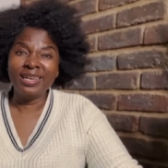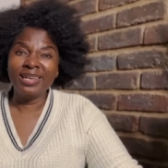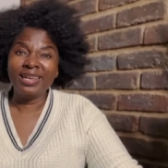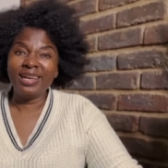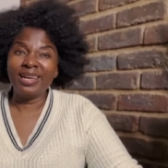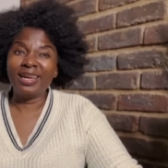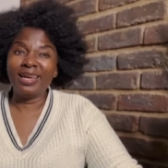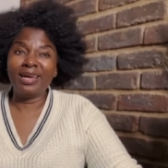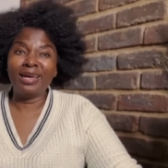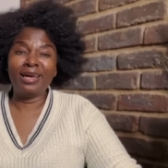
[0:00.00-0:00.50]

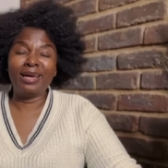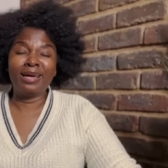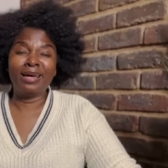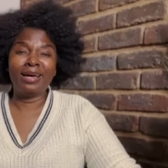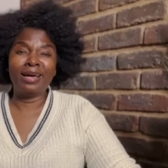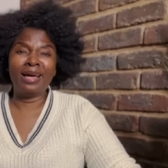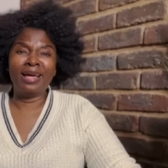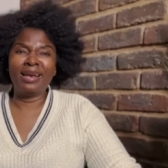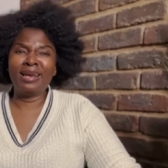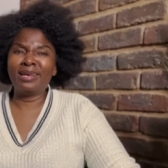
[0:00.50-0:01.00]
Uh,
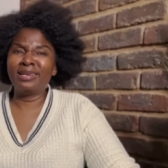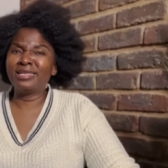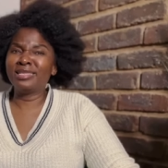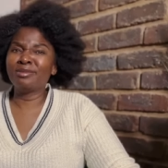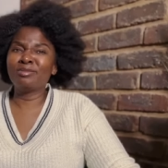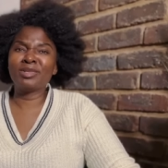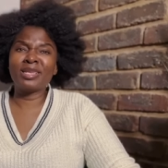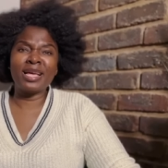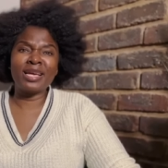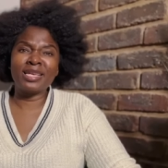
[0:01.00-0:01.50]
and it
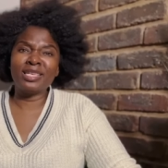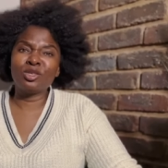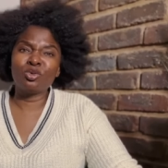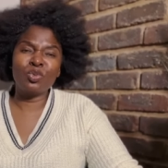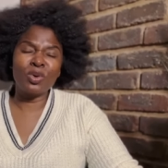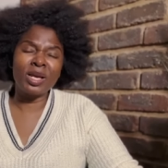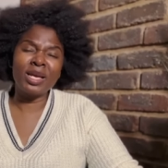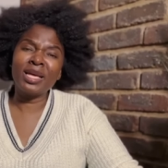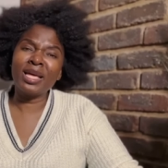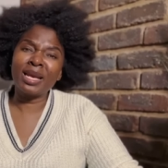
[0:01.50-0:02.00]
seems like he's
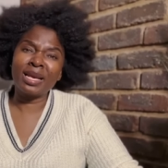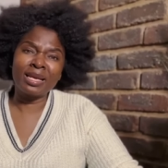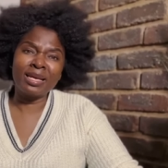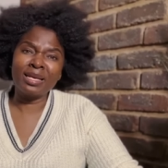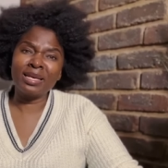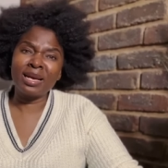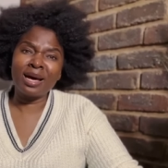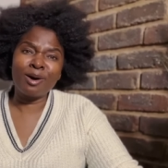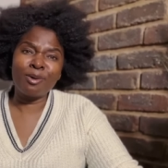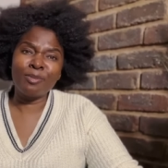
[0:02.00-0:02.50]
wearing a ring
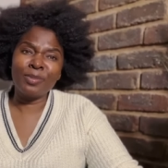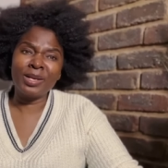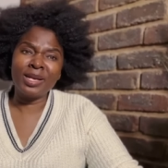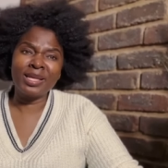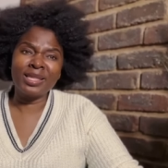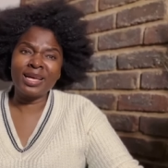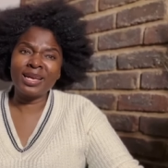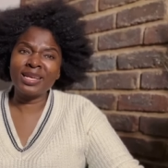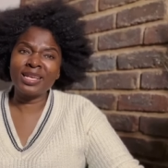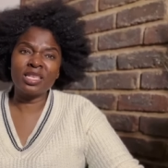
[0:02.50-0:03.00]
now, meaning
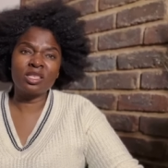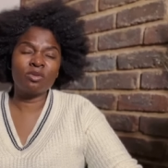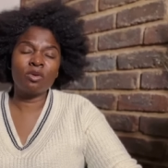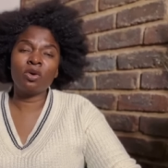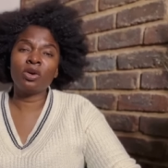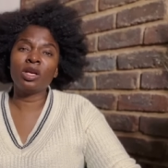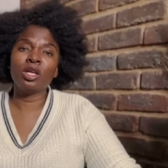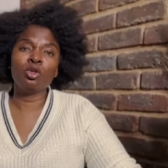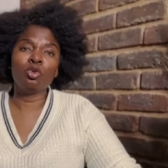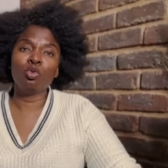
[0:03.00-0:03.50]
that he has
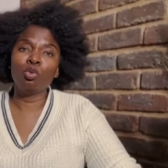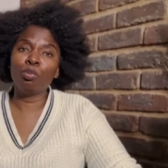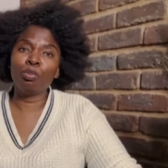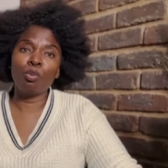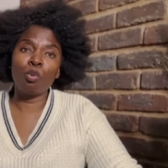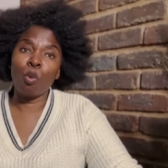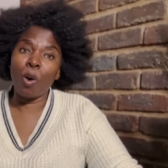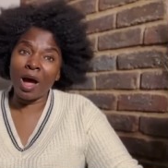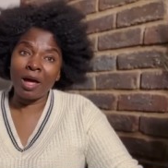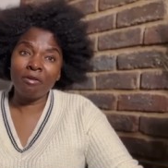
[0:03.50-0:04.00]
found a new
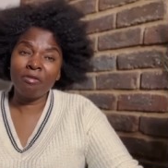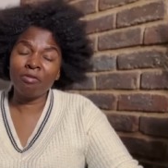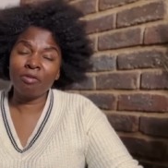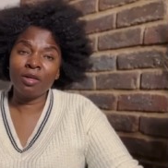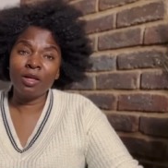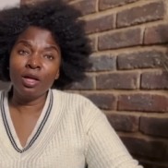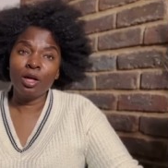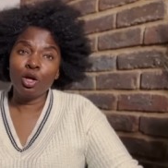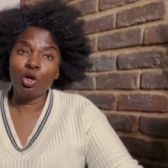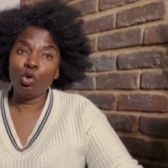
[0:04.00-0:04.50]
wife.
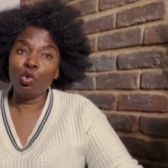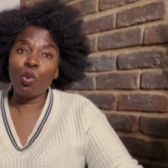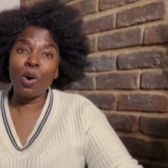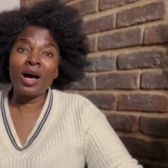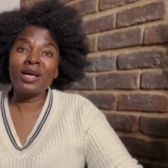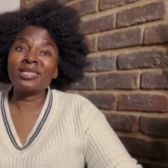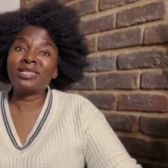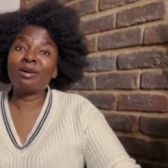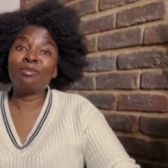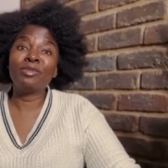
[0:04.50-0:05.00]
You are
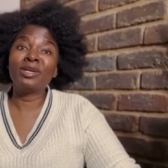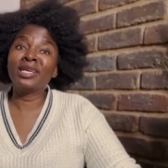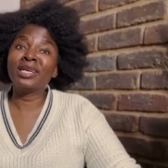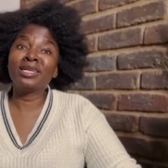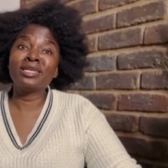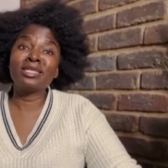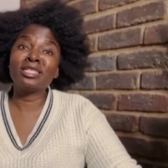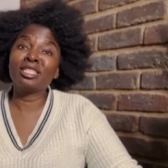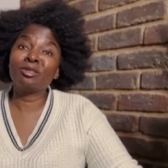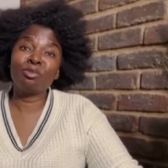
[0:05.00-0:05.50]
somebody
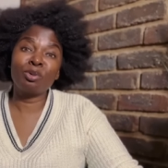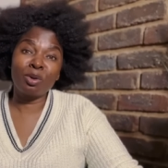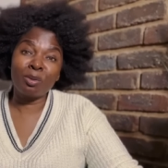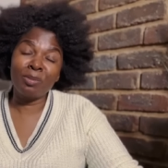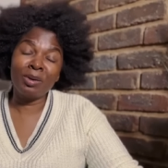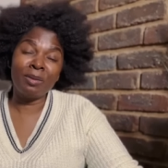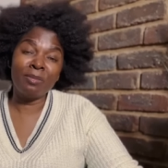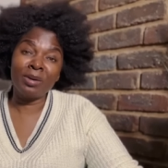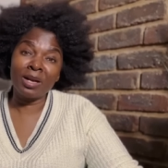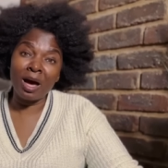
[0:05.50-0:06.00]
else's
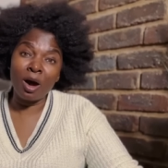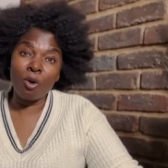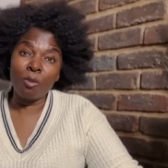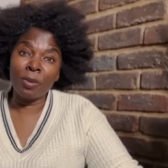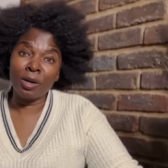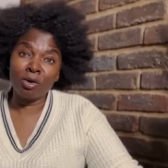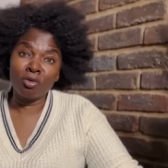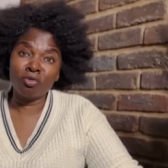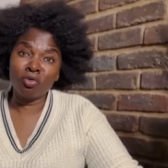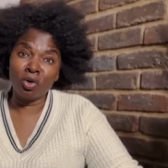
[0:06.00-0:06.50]
problem now,
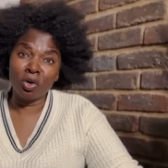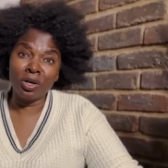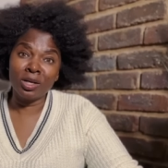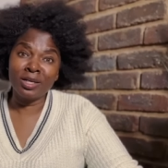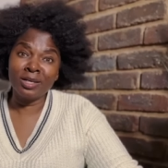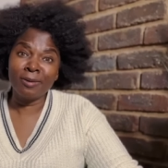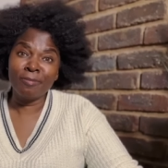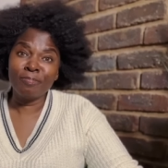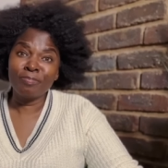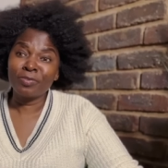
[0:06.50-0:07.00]
man of God.
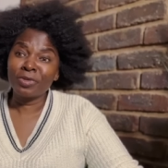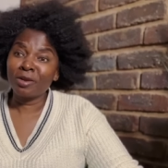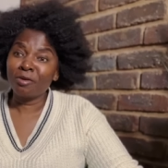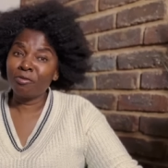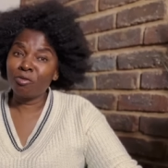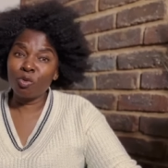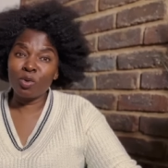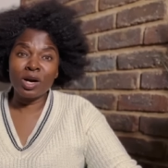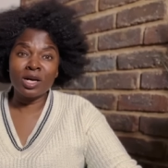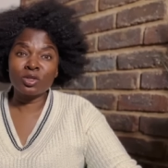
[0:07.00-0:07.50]

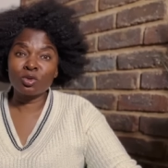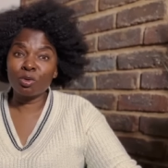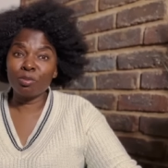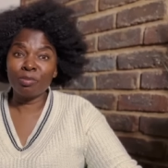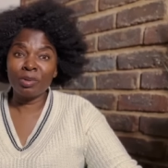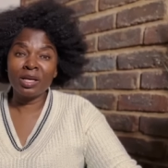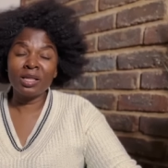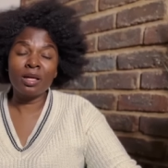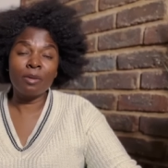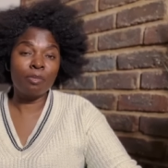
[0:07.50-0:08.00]
Focus on
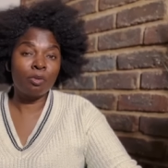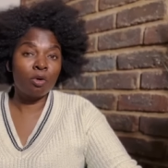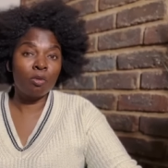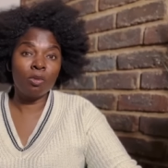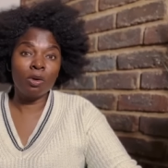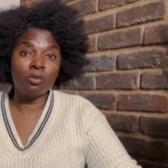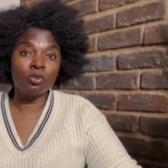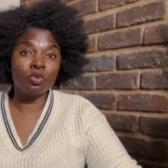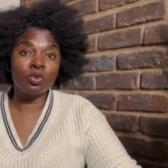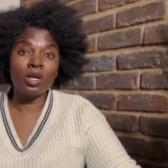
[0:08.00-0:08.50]
being the
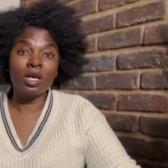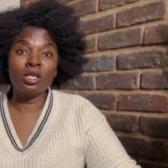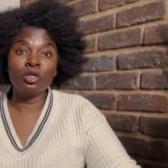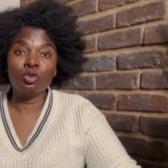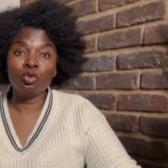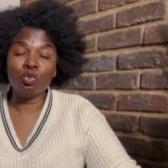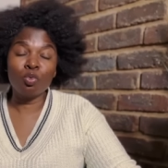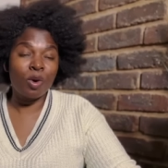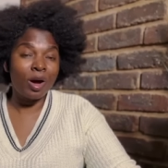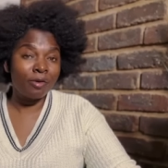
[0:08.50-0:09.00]
problem to that
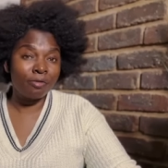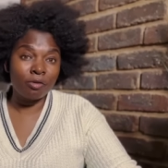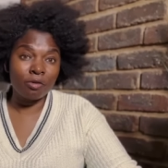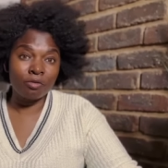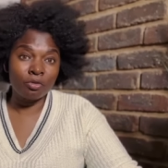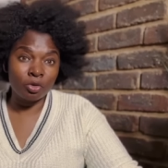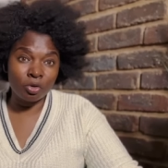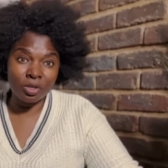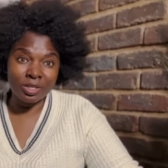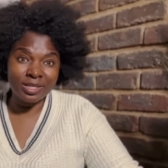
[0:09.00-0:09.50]
new wife of
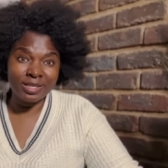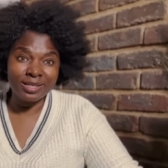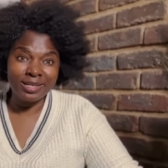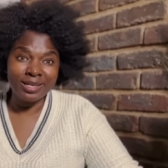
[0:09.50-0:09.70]
yours.